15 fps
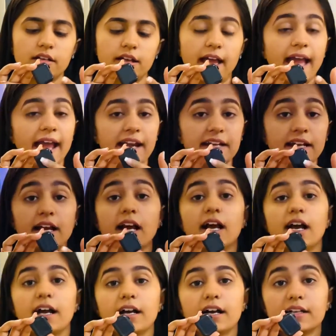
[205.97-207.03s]
add
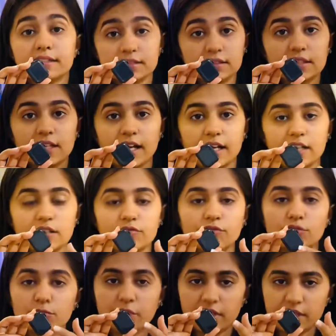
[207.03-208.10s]
another line for
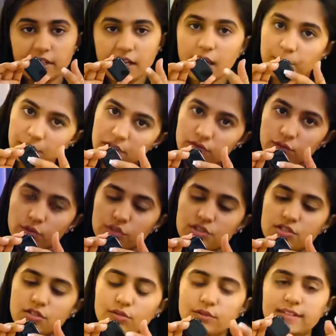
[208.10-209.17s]
my Apple Watch.
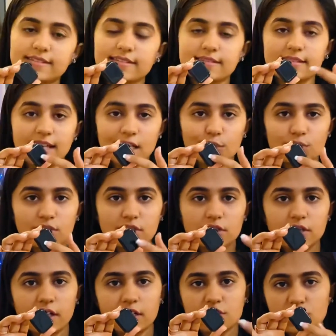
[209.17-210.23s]
So it's a cellular
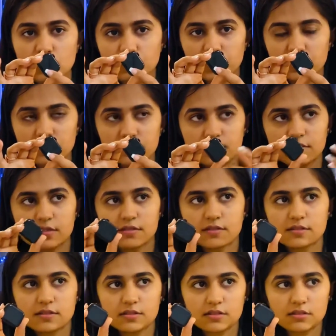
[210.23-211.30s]
and
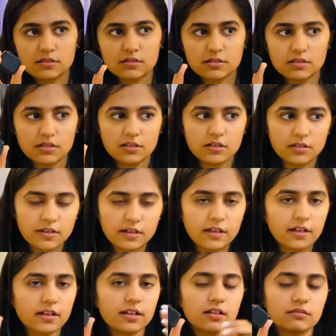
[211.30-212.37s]
GPS.
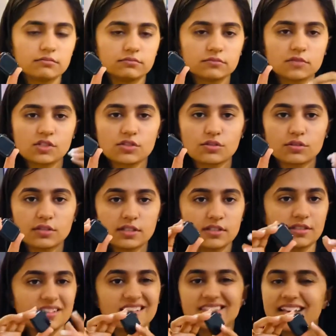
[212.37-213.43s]
So
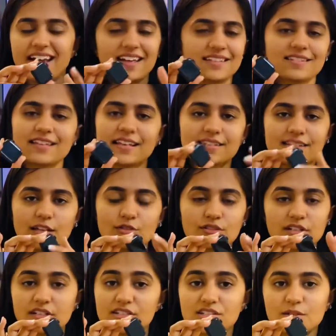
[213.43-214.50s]
this has like
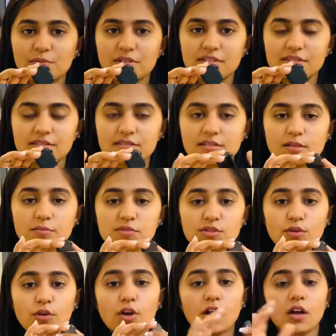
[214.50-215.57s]
cellular and GPS system.
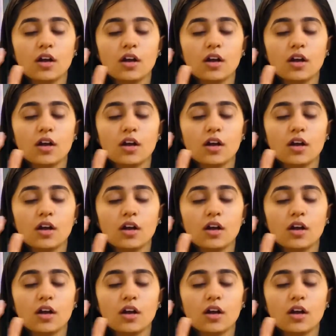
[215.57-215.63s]
So